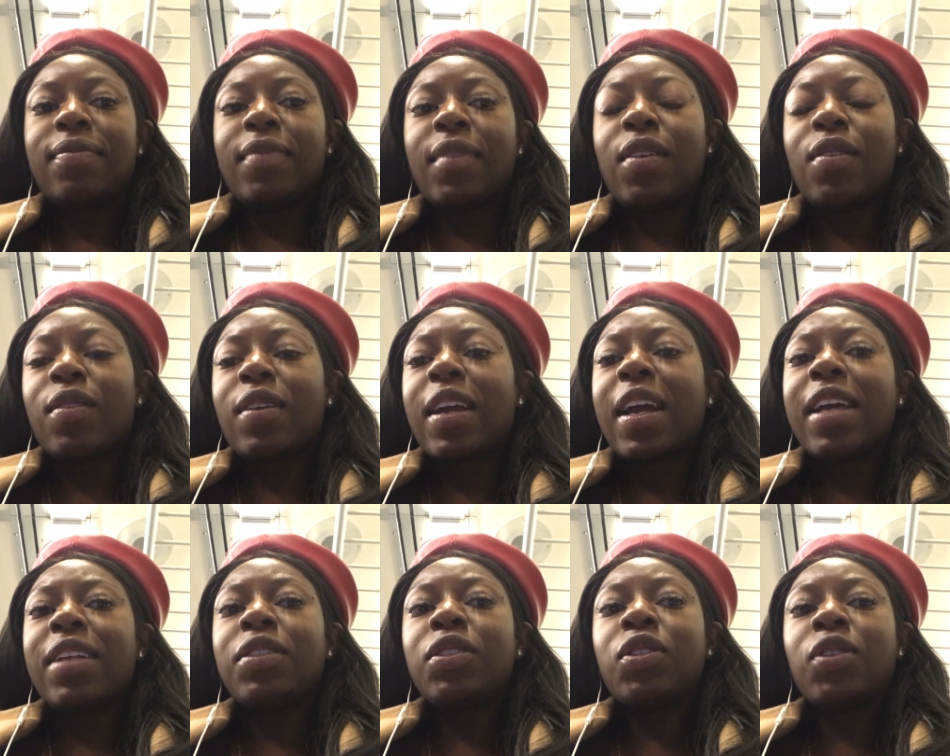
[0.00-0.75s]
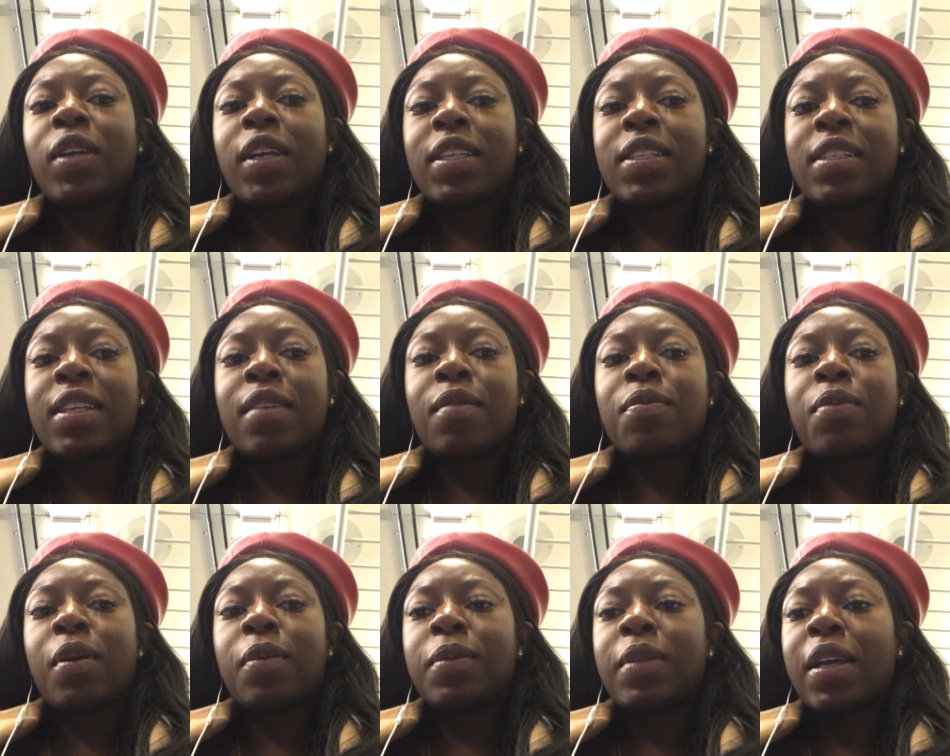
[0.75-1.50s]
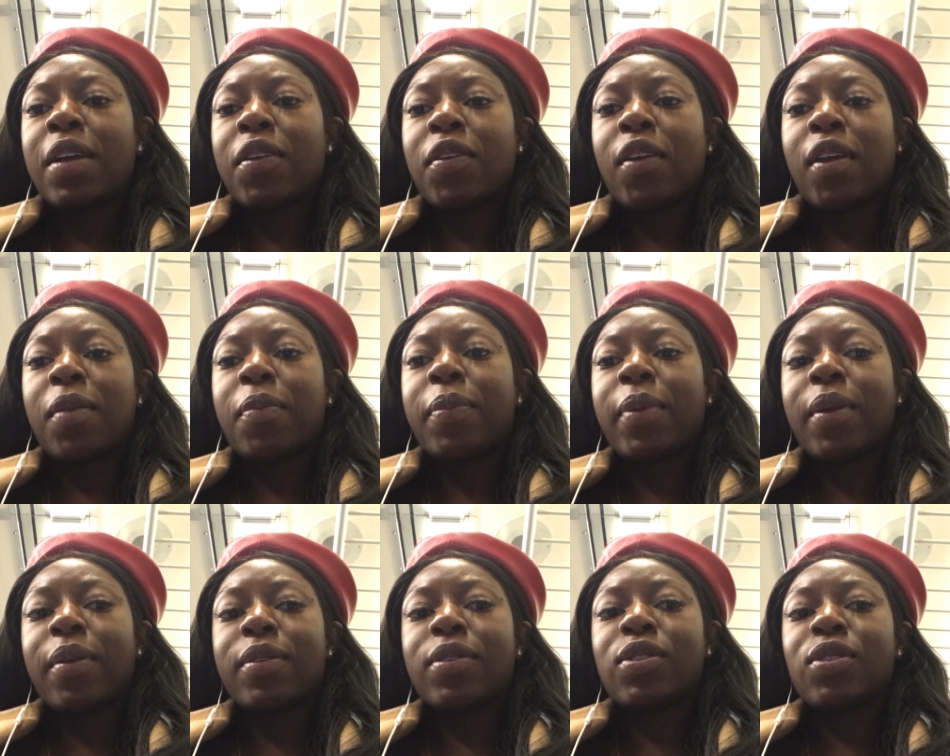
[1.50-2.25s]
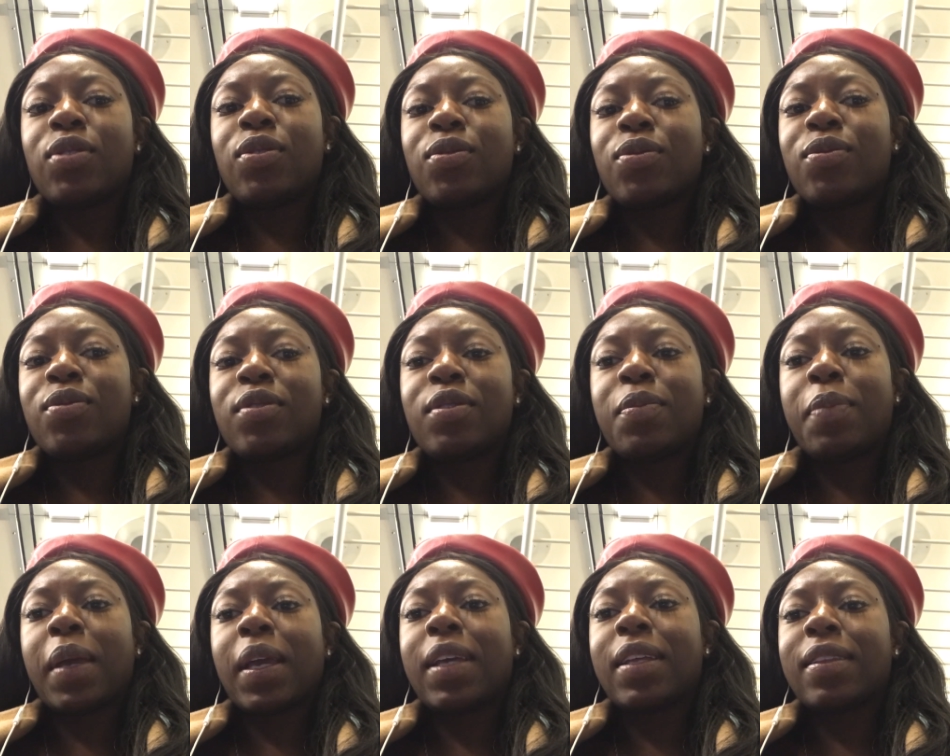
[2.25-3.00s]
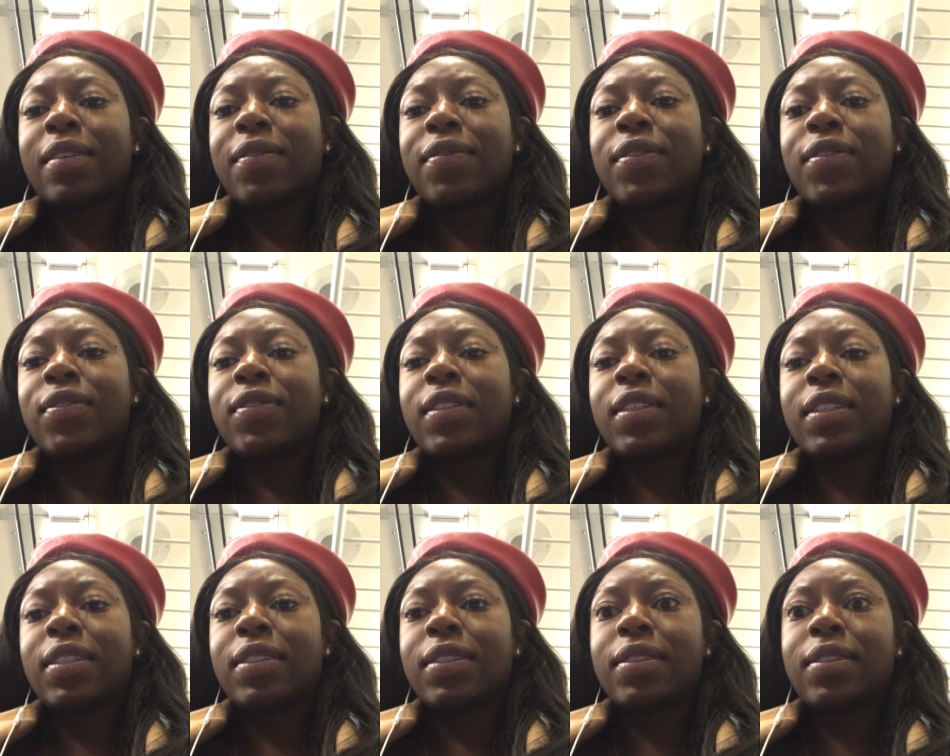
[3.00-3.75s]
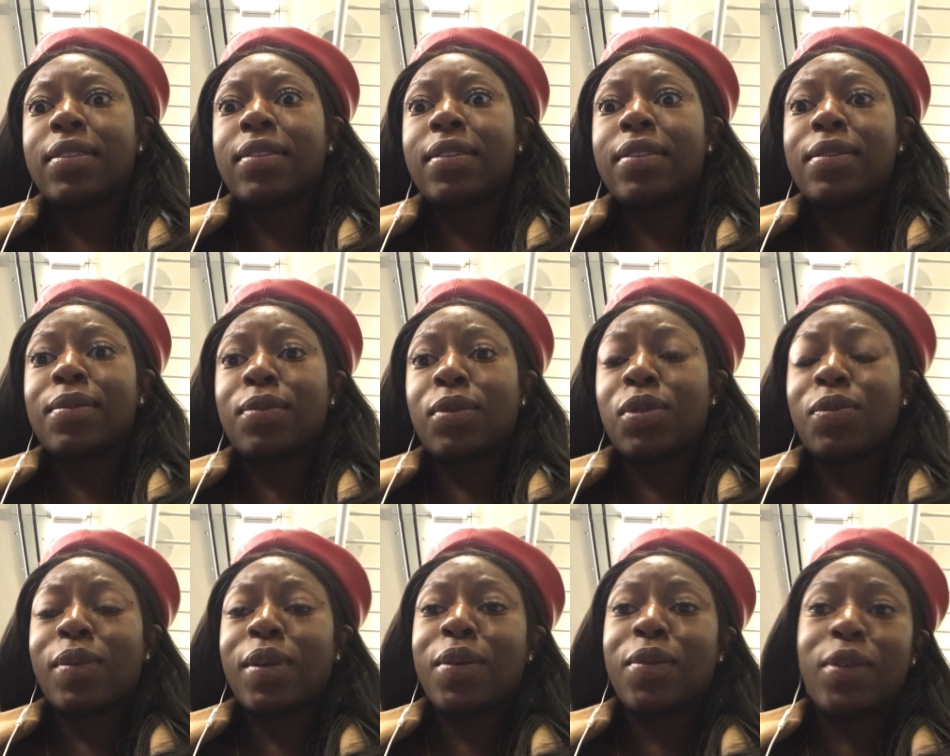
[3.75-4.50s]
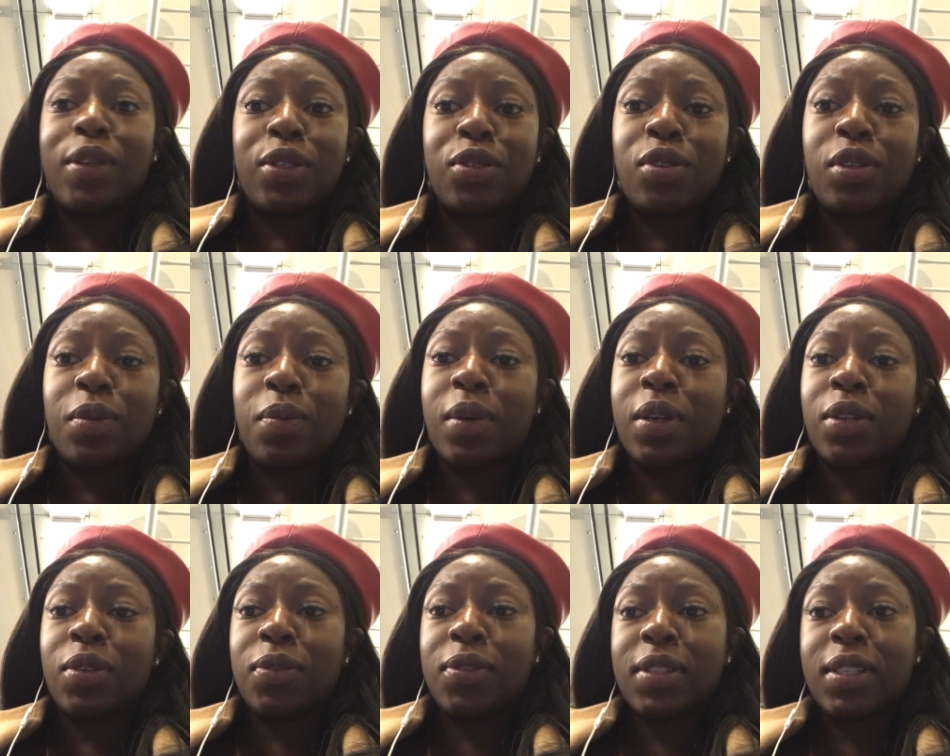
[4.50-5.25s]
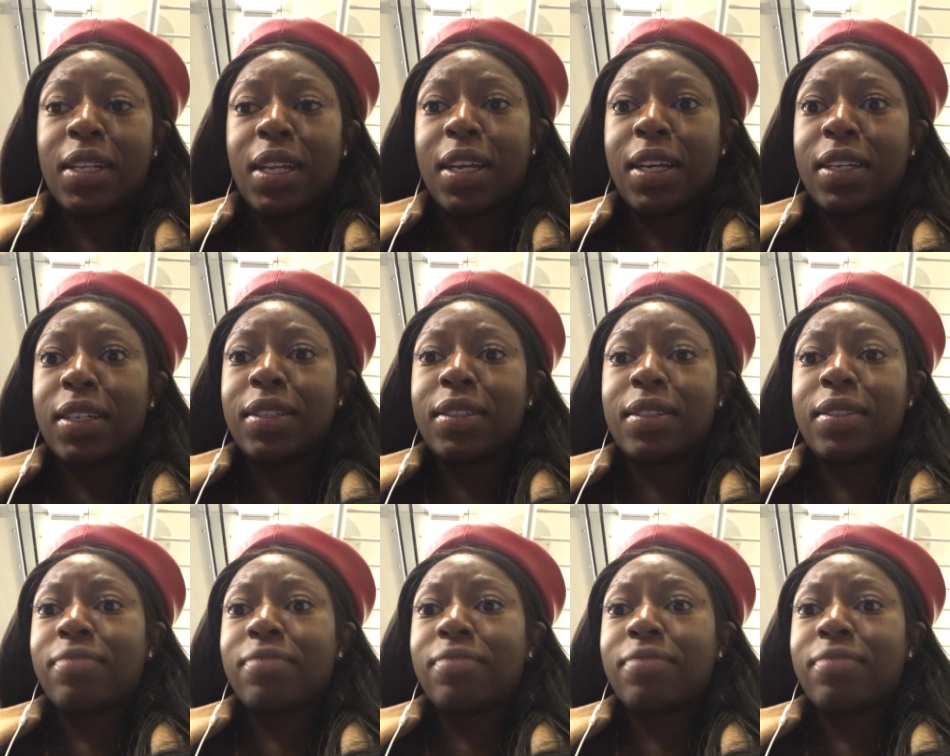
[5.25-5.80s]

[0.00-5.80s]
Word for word: You know, the kind of trains that probably our grandparents used back in the 50s. This is which, literally what it looks like.